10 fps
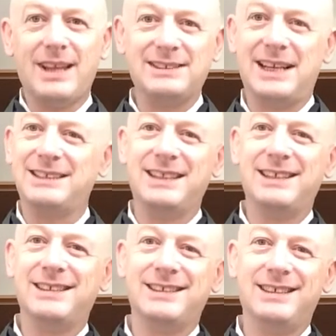
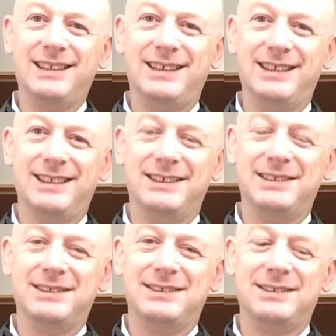Zazen
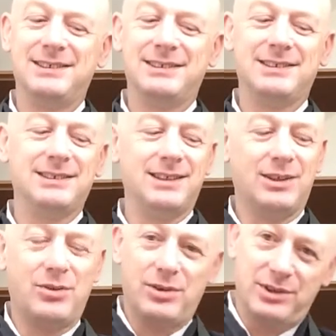is,
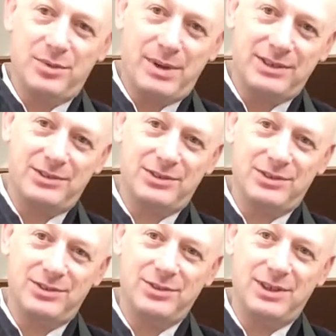according to Master
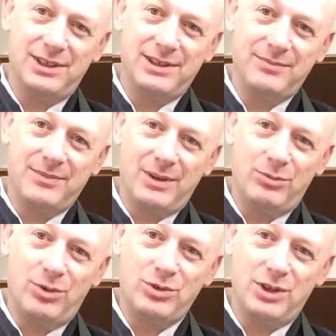Suzuki
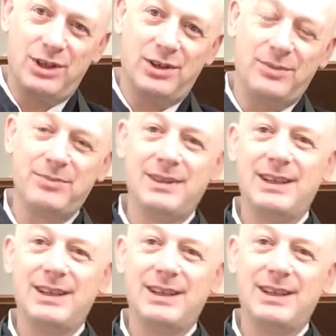Roshi here,